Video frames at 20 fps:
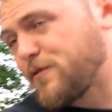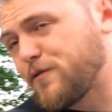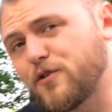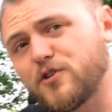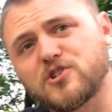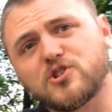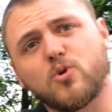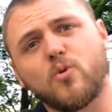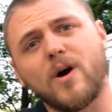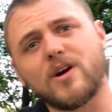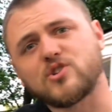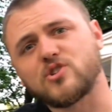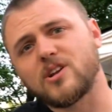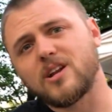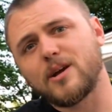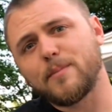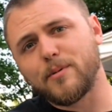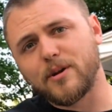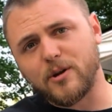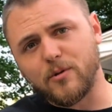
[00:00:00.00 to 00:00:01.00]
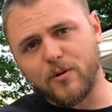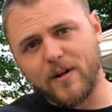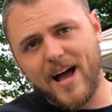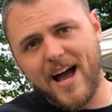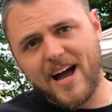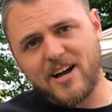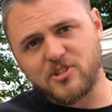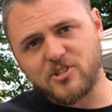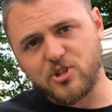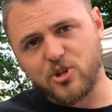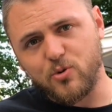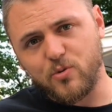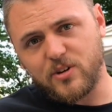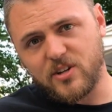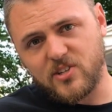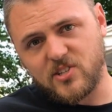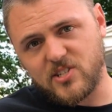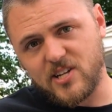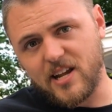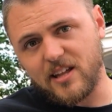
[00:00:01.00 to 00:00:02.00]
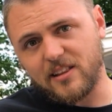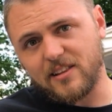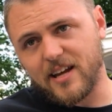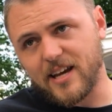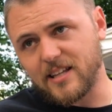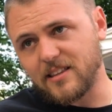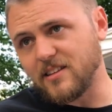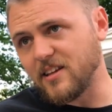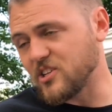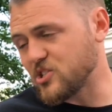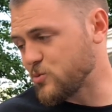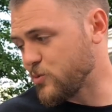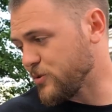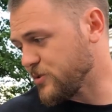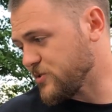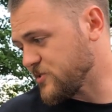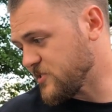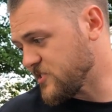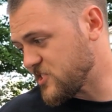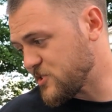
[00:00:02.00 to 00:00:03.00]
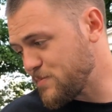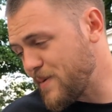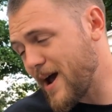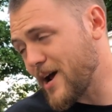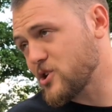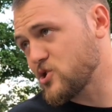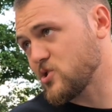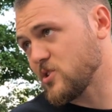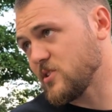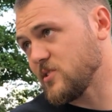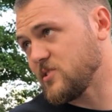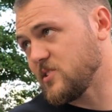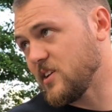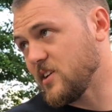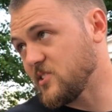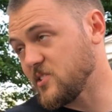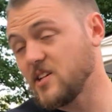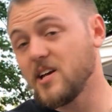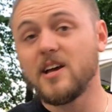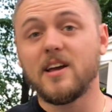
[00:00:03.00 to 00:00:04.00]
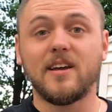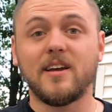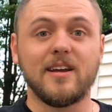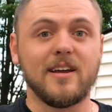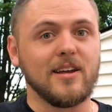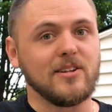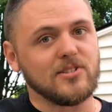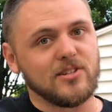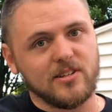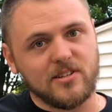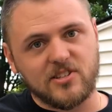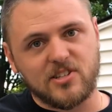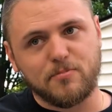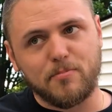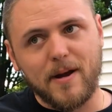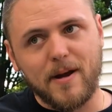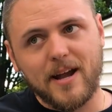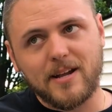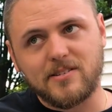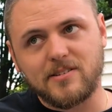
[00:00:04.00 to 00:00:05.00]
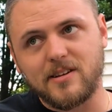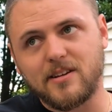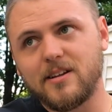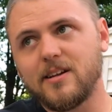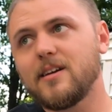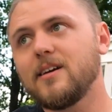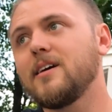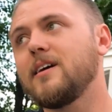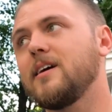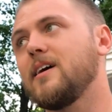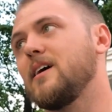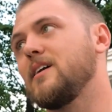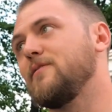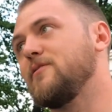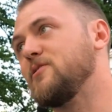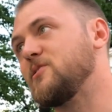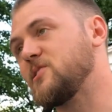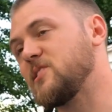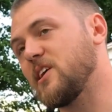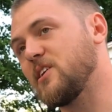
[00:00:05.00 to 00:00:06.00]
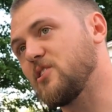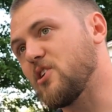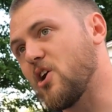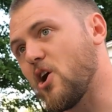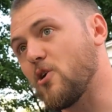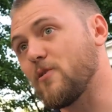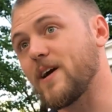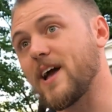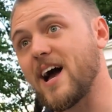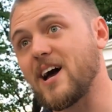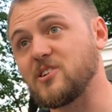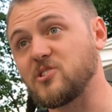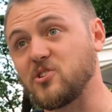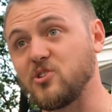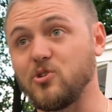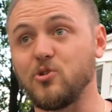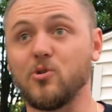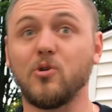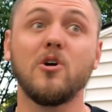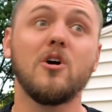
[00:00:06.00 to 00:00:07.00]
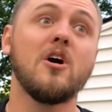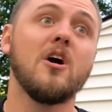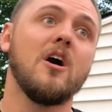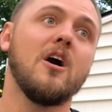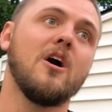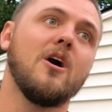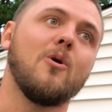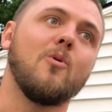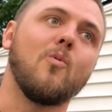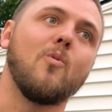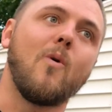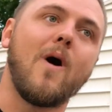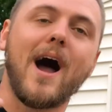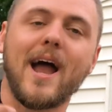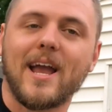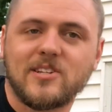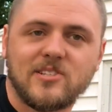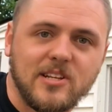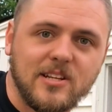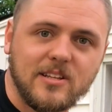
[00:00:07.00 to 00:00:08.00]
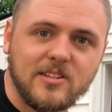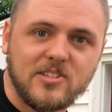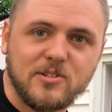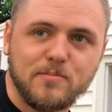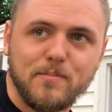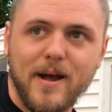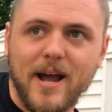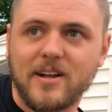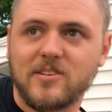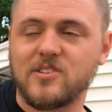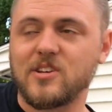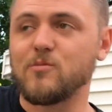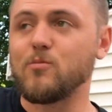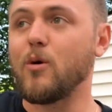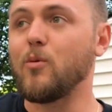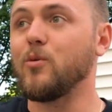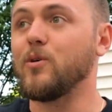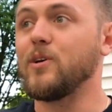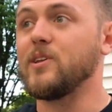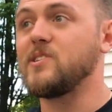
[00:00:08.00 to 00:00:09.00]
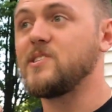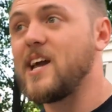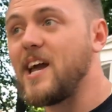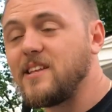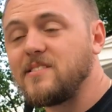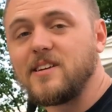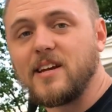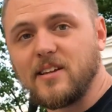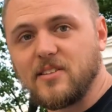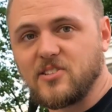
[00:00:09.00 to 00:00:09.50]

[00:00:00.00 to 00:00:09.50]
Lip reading: the first question anybody will ask you in a state like this where there's inspections is it inspected? And if you say no, they ask you, why isn't it inspected? What will it take to